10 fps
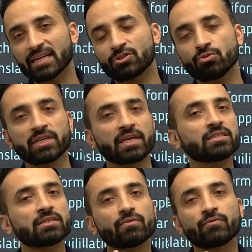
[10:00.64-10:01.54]
to
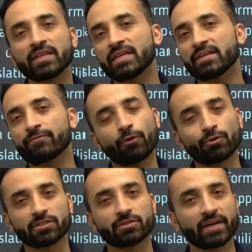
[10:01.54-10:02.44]
change, we need
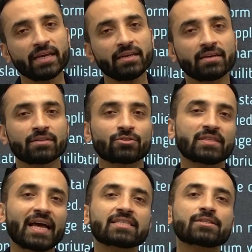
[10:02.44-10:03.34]
force, right? So
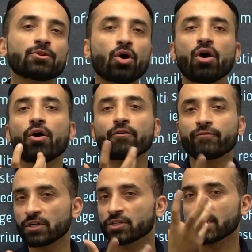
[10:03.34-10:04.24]
that's law of
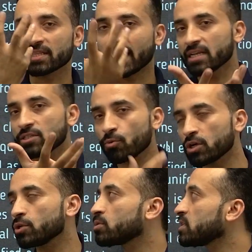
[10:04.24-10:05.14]
inertia. That is what
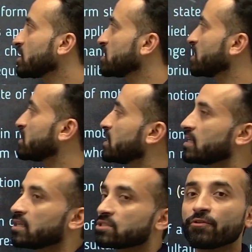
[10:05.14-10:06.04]
Newton suggested in
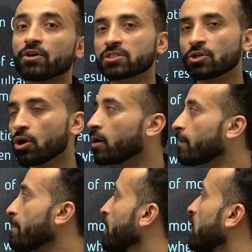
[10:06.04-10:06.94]
his first law,
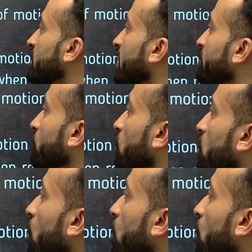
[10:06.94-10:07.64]
that for